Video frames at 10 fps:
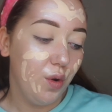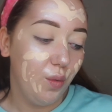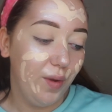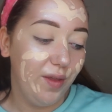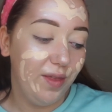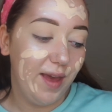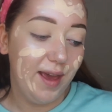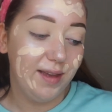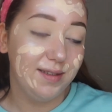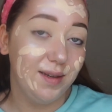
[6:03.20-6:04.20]
with
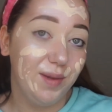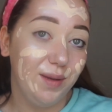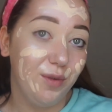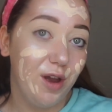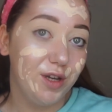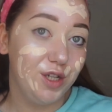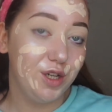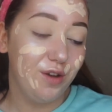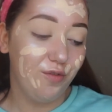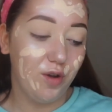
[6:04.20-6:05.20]
a stippling brush
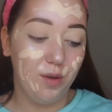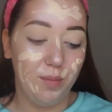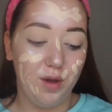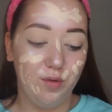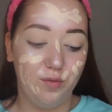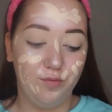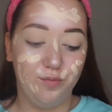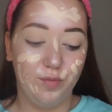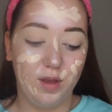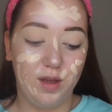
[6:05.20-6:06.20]
from
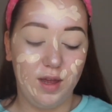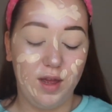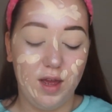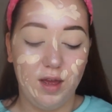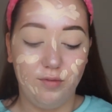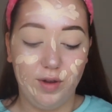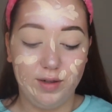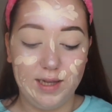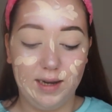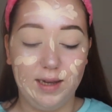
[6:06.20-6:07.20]
Real
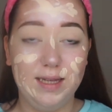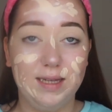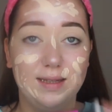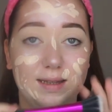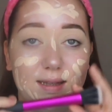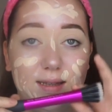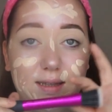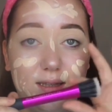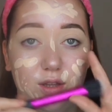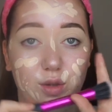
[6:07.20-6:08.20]
Techniques,
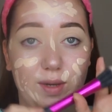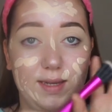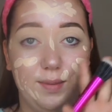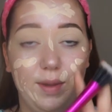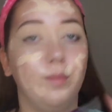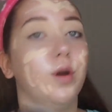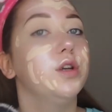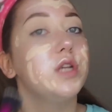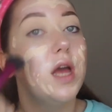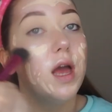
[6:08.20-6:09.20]
with the re-stippling
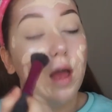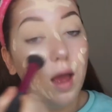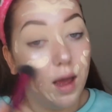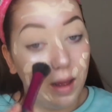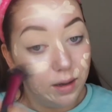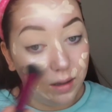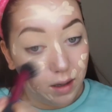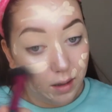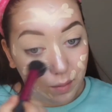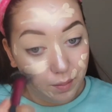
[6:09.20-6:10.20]
brush, and
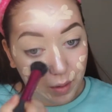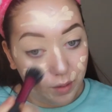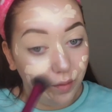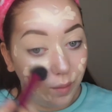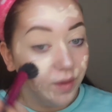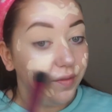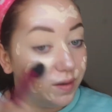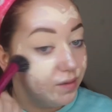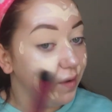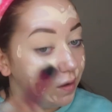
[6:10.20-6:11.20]
put it around my
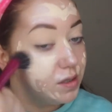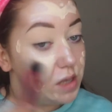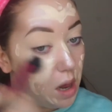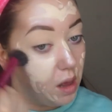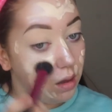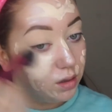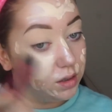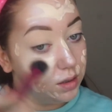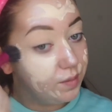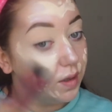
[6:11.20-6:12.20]
face first,
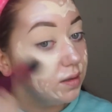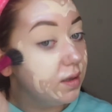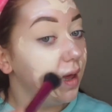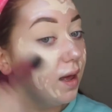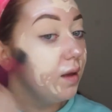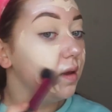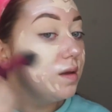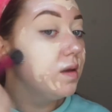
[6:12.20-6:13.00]
just because of that.